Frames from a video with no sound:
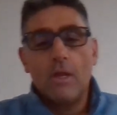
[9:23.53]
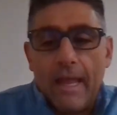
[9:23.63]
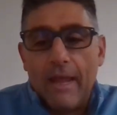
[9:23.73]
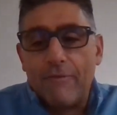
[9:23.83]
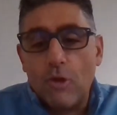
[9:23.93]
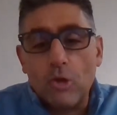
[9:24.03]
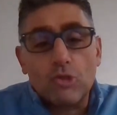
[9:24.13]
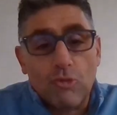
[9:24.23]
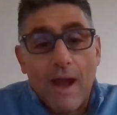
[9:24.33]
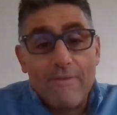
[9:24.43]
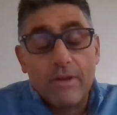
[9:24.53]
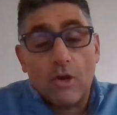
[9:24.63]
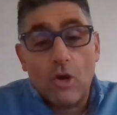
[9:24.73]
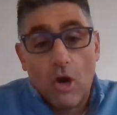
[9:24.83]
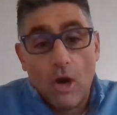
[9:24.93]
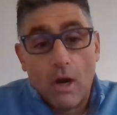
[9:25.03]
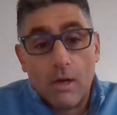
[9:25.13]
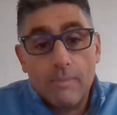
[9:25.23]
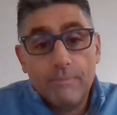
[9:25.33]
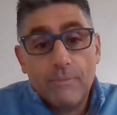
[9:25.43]
If you're driving a
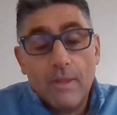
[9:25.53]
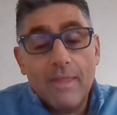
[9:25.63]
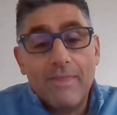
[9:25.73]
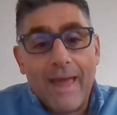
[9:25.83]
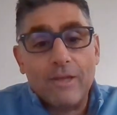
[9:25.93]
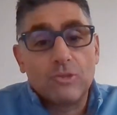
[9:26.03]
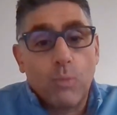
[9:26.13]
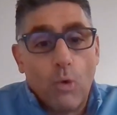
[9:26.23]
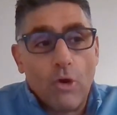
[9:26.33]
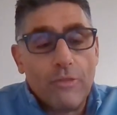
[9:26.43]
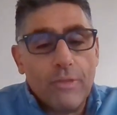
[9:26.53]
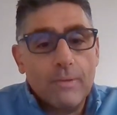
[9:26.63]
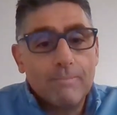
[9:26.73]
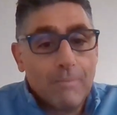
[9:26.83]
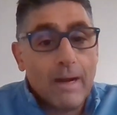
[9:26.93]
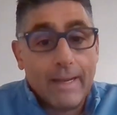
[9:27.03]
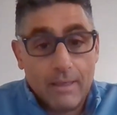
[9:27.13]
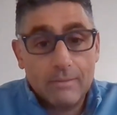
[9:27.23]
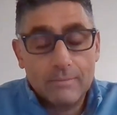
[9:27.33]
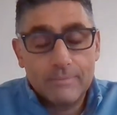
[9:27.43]
car that is worth money,
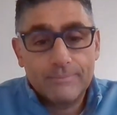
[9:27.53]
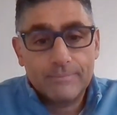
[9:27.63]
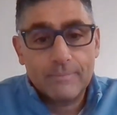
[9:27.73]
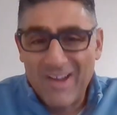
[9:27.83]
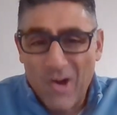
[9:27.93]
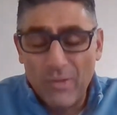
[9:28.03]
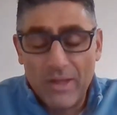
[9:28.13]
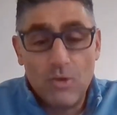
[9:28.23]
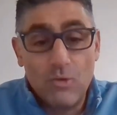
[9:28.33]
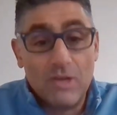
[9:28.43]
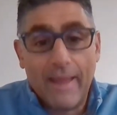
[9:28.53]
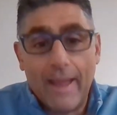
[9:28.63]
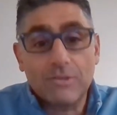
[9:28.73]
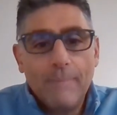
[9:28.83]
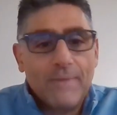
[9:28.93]
only you can answer.